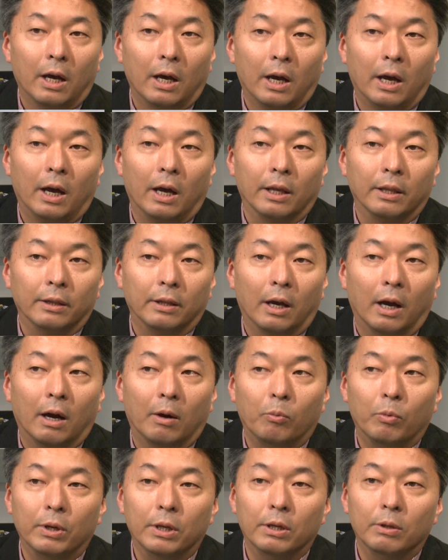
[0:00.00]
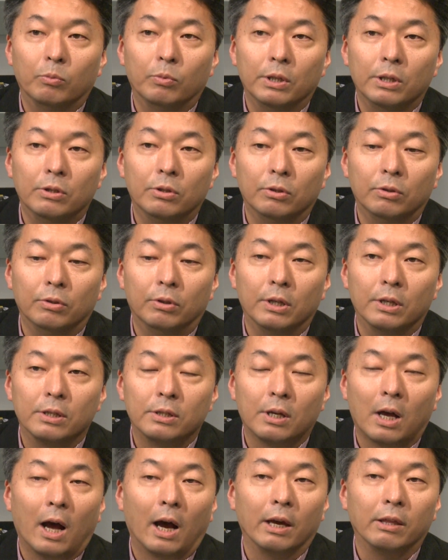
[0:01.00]
And uh, we, we do
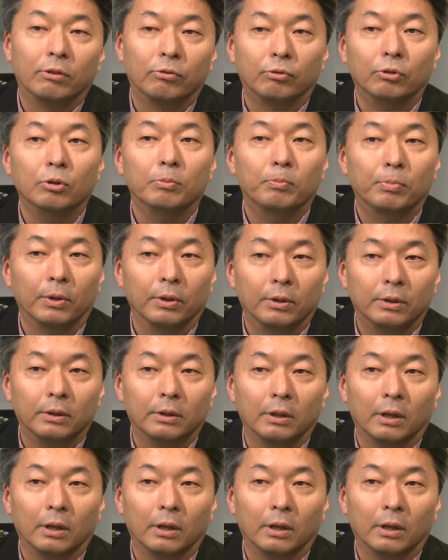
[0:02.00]
this high throughput,